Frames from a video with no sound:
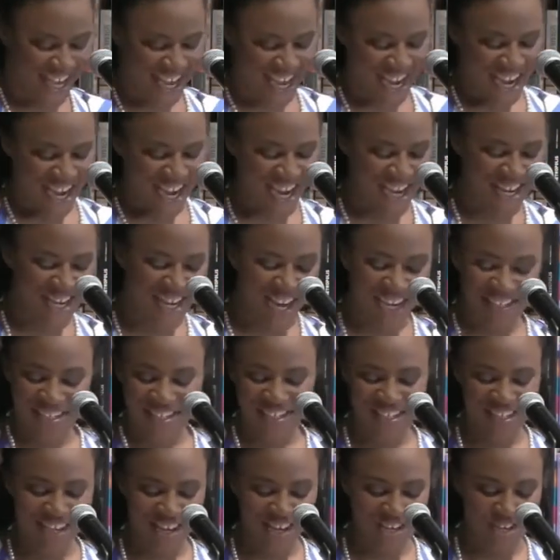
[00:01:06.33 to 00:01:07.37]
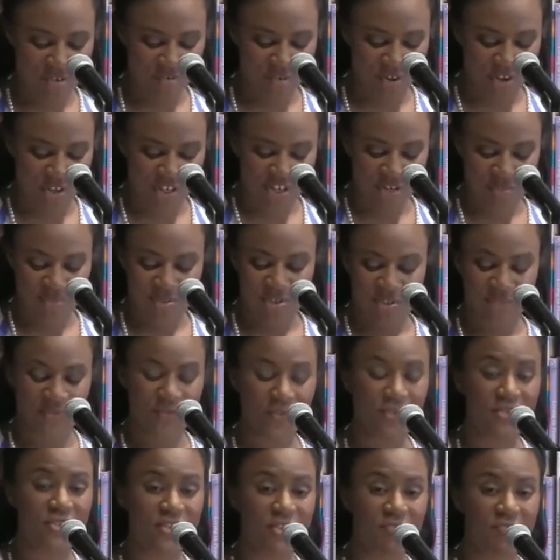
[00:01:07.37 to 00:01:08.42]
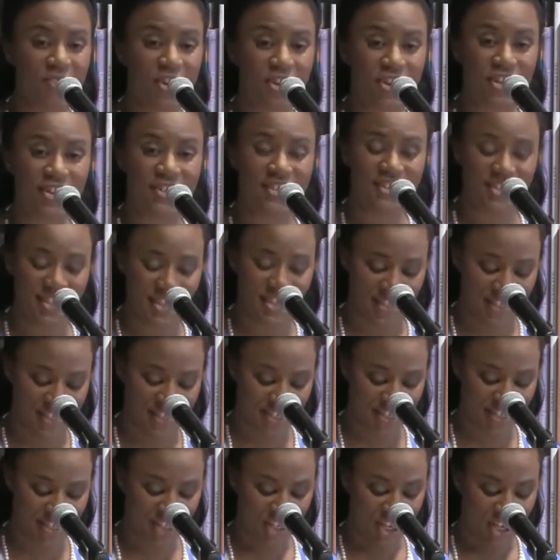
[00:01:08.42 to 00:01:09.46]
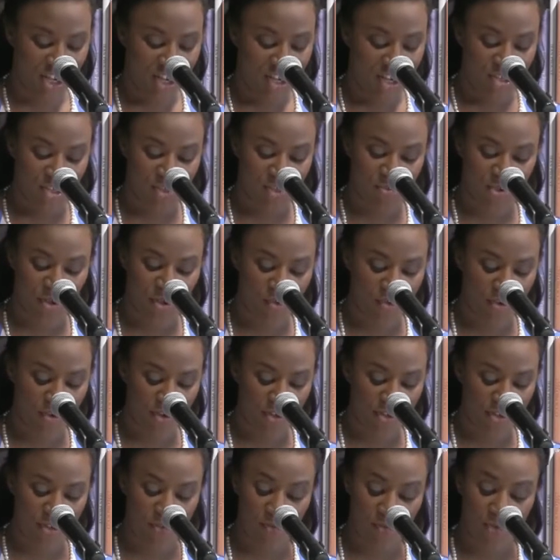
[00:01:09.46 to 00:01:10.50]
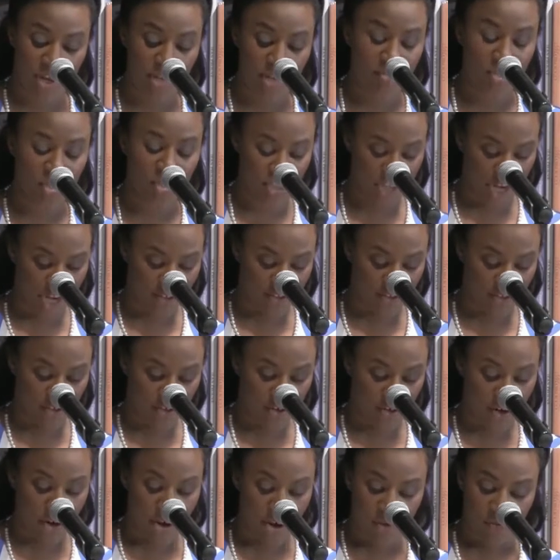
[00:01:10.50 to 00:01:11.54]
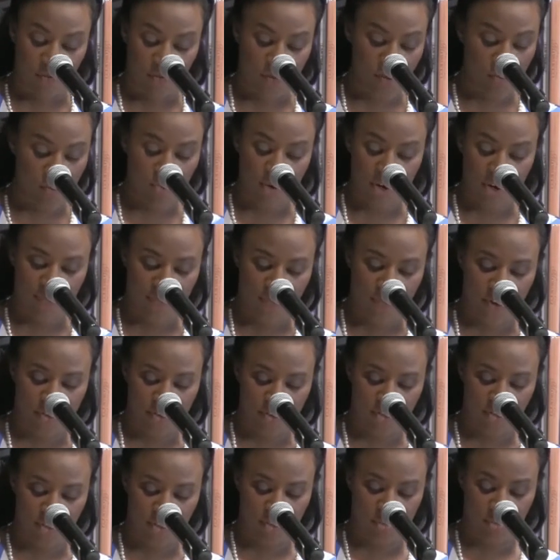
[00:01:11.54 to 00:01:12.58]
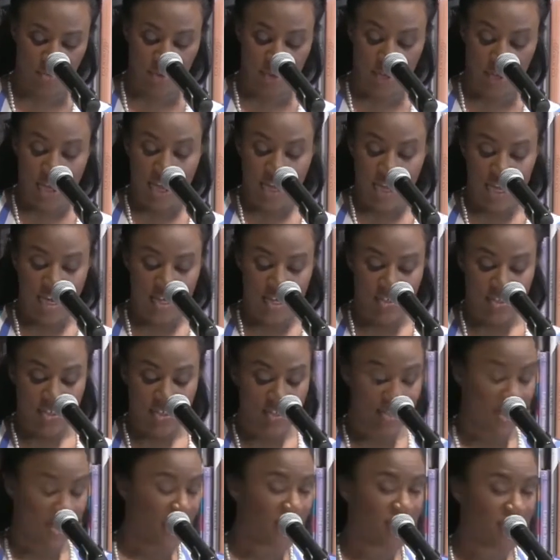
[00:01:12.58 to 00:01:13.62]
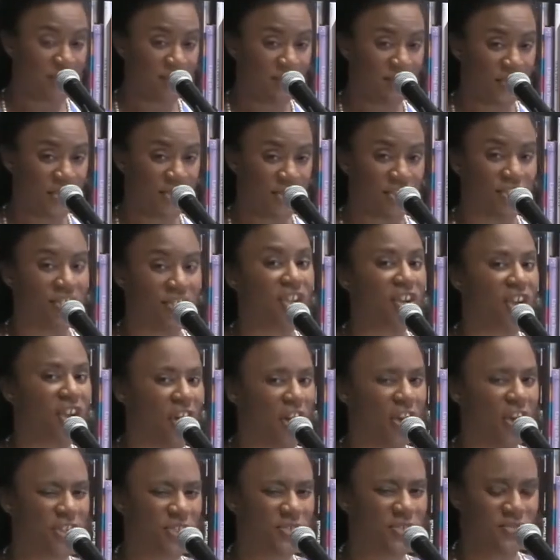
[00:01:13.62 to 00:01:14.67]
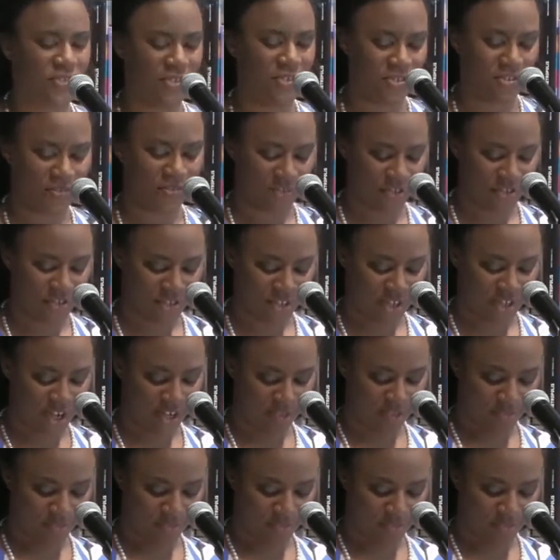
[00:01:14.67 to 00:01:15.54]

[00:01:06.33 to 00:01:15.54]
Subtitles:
In 1991, he was the first American citizen to be awarded the Raymond Chandler Fulbright Fellowship in Detective Fiction at Oxford University.